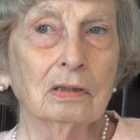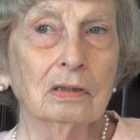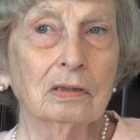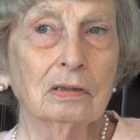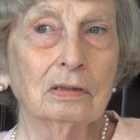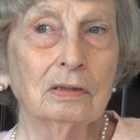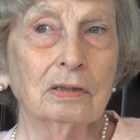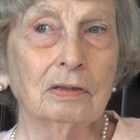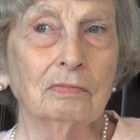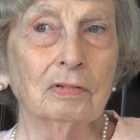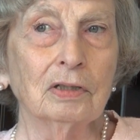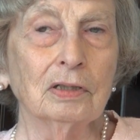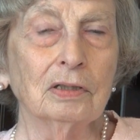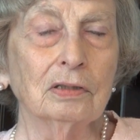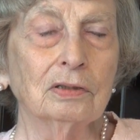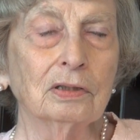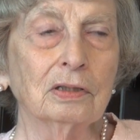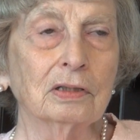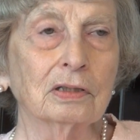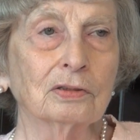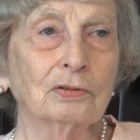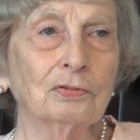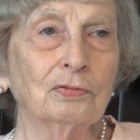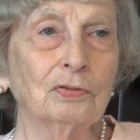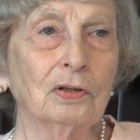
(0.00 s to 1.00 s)

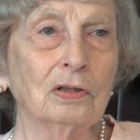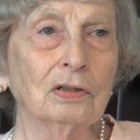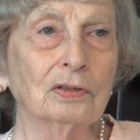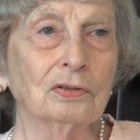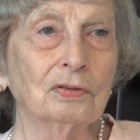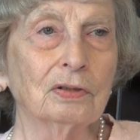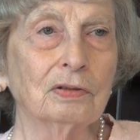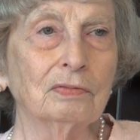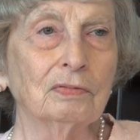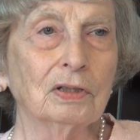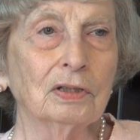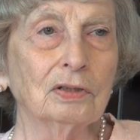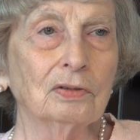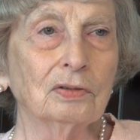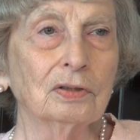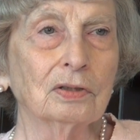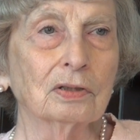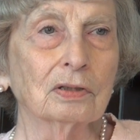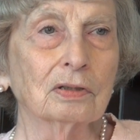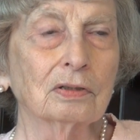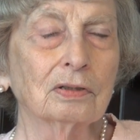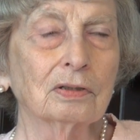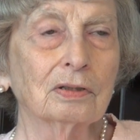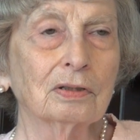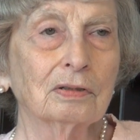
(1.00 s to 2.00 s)
76, fall of 76.
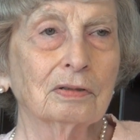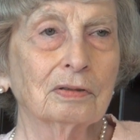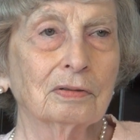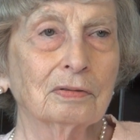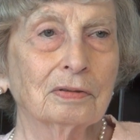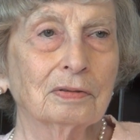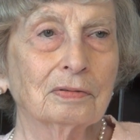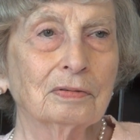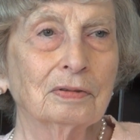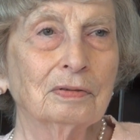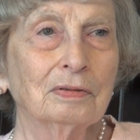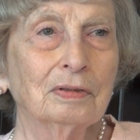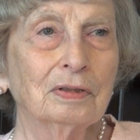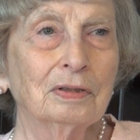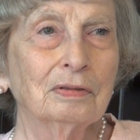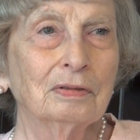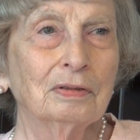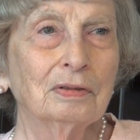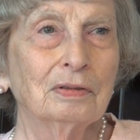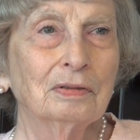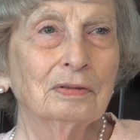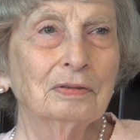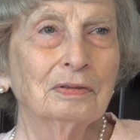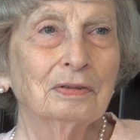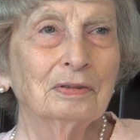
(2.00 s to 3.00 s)
76,
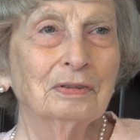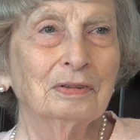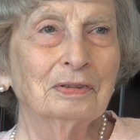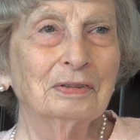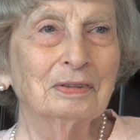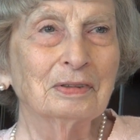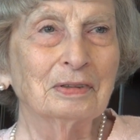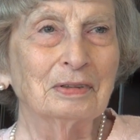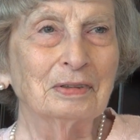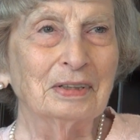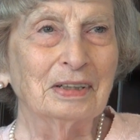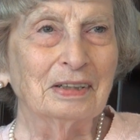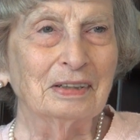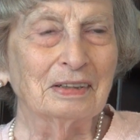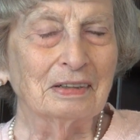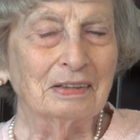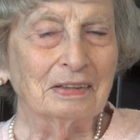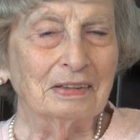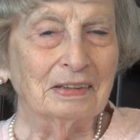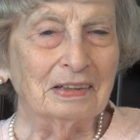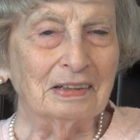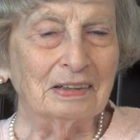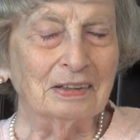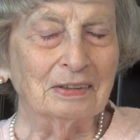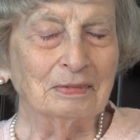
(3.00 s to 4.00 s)
bicentennial year.
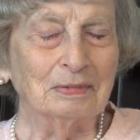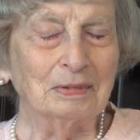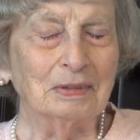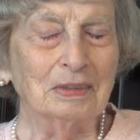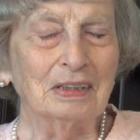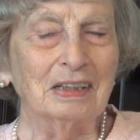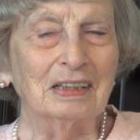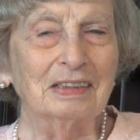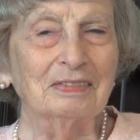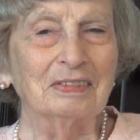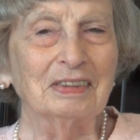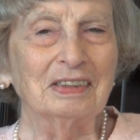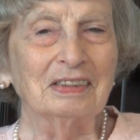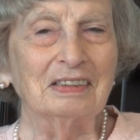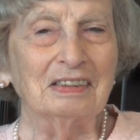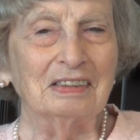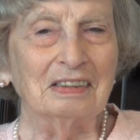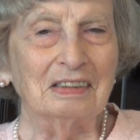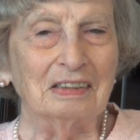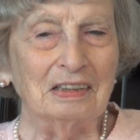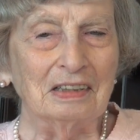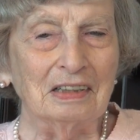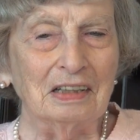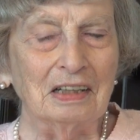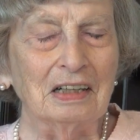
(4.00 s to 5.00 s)
Yeah, yeah. well, that
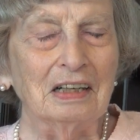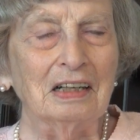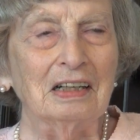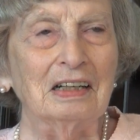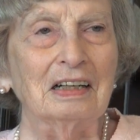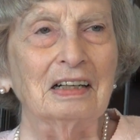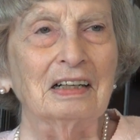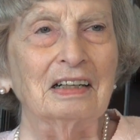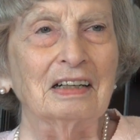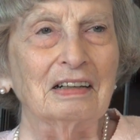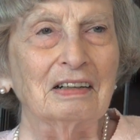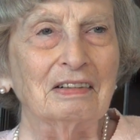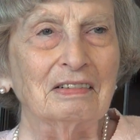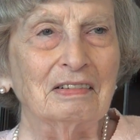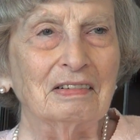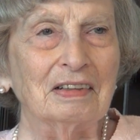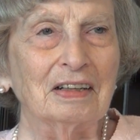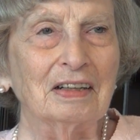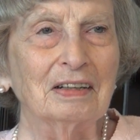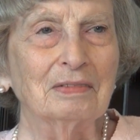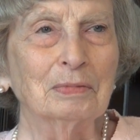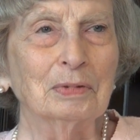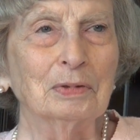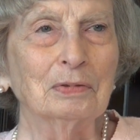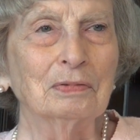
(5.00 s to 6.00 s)
was. Mm -hmm.
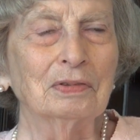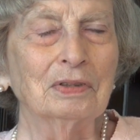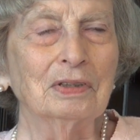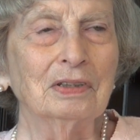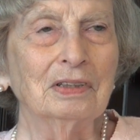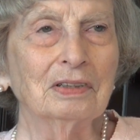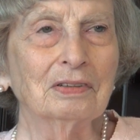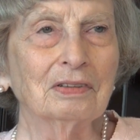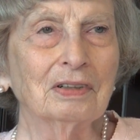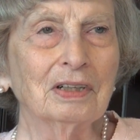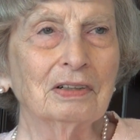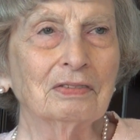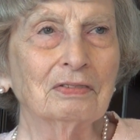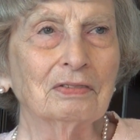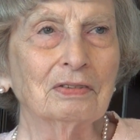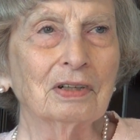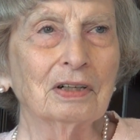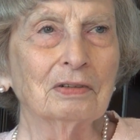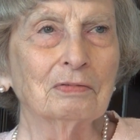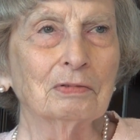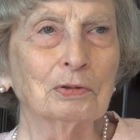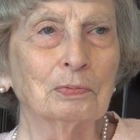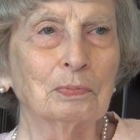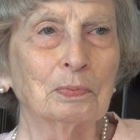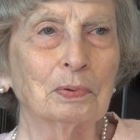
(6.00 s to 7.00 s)
I moved the year after
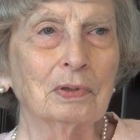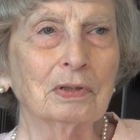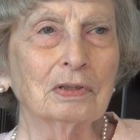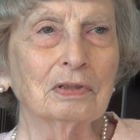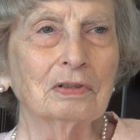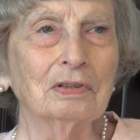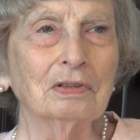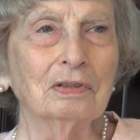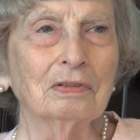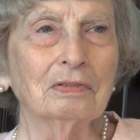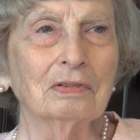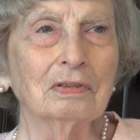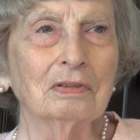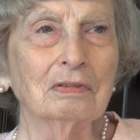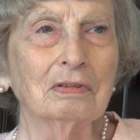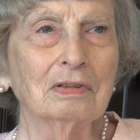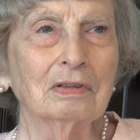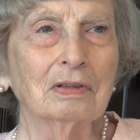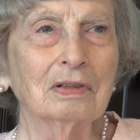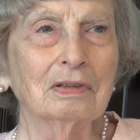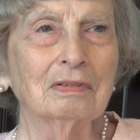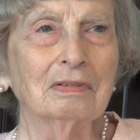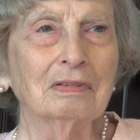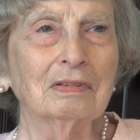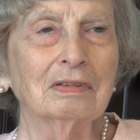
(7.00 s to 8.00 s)
I was president, of,
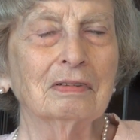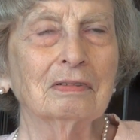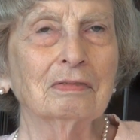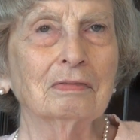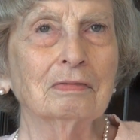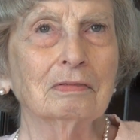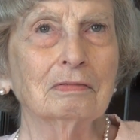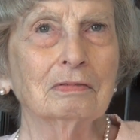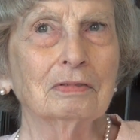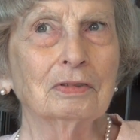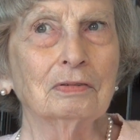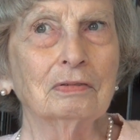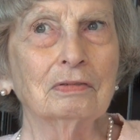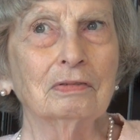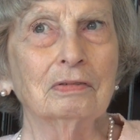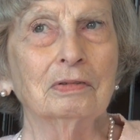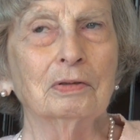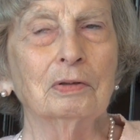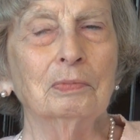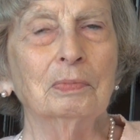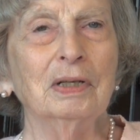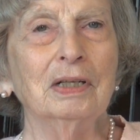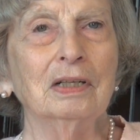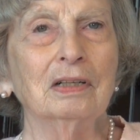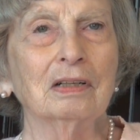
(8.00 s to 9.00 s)

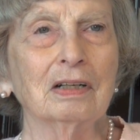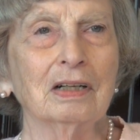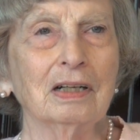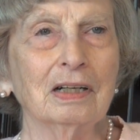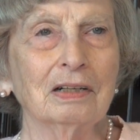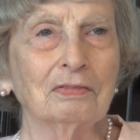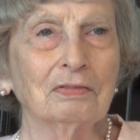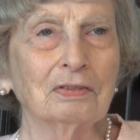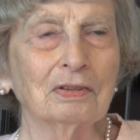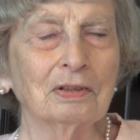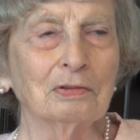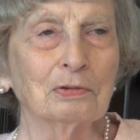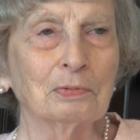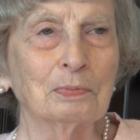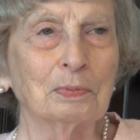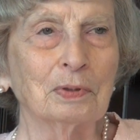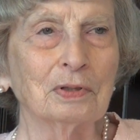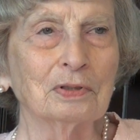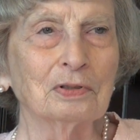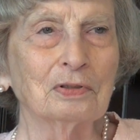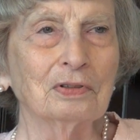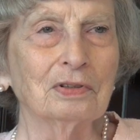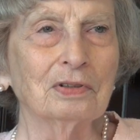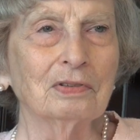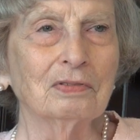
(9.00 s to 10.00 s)
immediately after I was
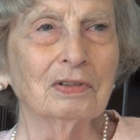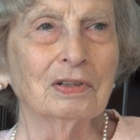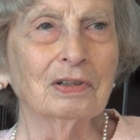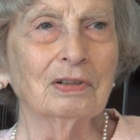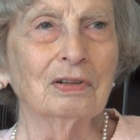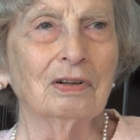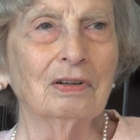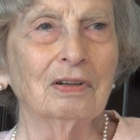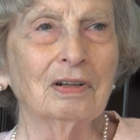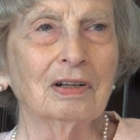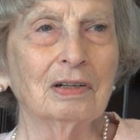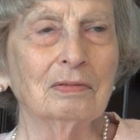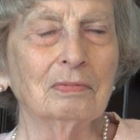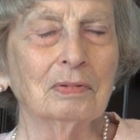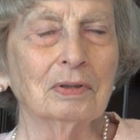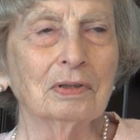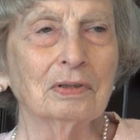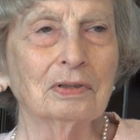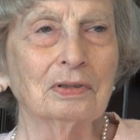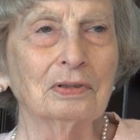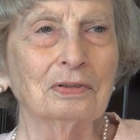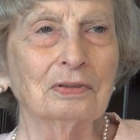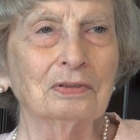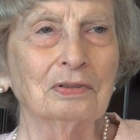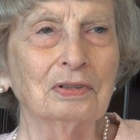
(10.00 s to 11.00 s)
president of the Law Library
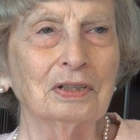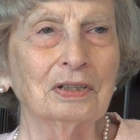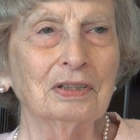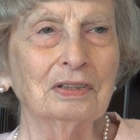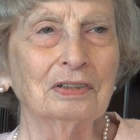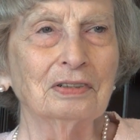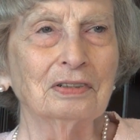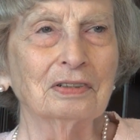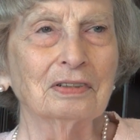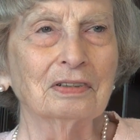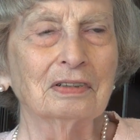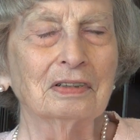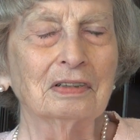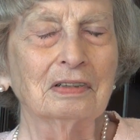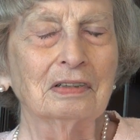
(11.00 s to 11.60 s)
Association.